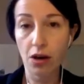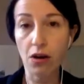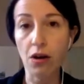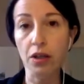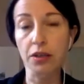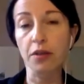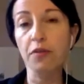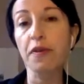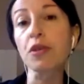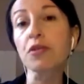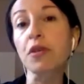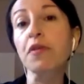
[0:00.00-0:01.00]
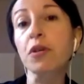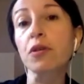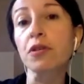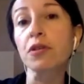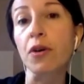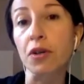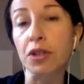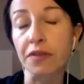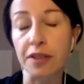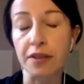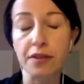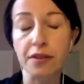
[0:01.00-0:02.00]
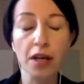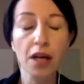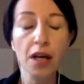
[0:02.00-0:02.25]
on philosophical doctrines.